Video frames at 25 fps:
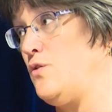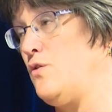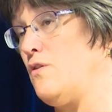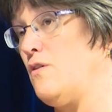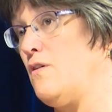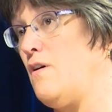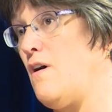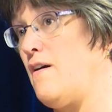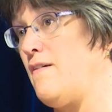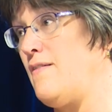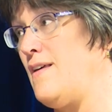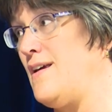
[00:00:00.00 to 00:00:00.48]

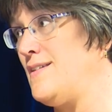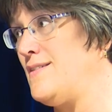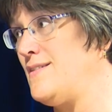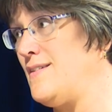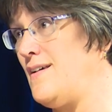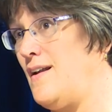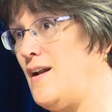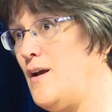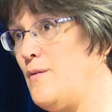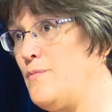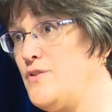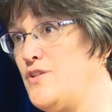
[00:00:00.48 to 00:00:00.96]
or are they
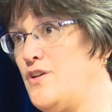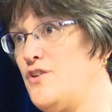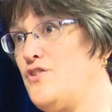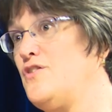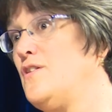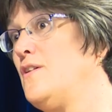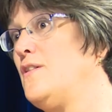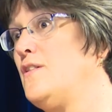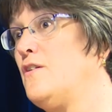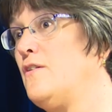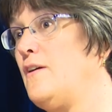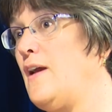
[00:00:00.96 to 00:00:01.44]
set up
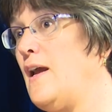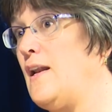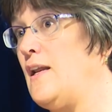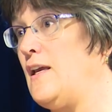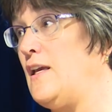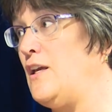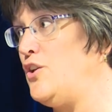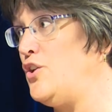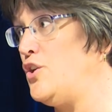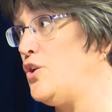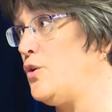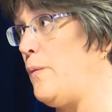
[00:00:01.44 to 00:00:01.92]
such that they're
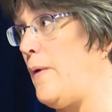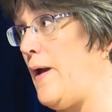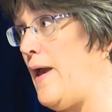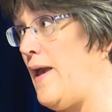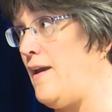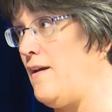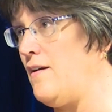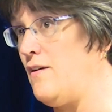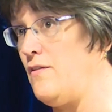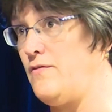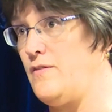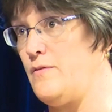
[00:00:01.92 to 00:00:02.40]
getting in your
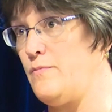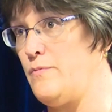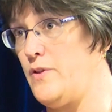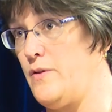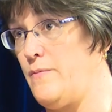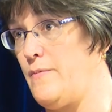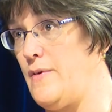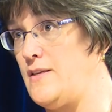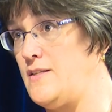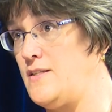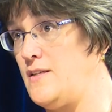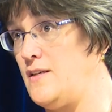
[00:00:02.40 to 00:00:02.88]
way of
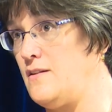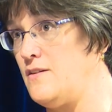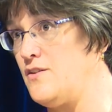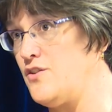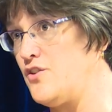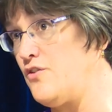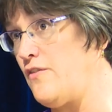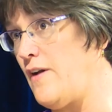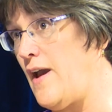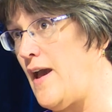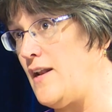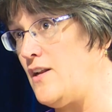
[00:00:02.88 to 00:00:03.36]
implementing the
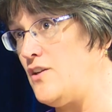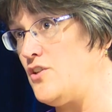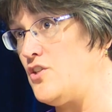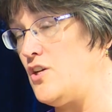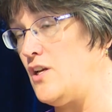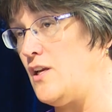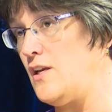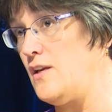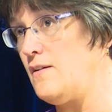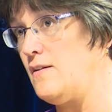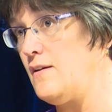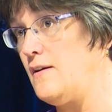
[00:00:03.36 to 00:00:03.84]

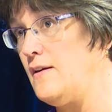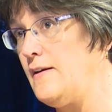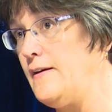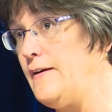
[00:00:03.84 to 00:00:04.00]
strategy?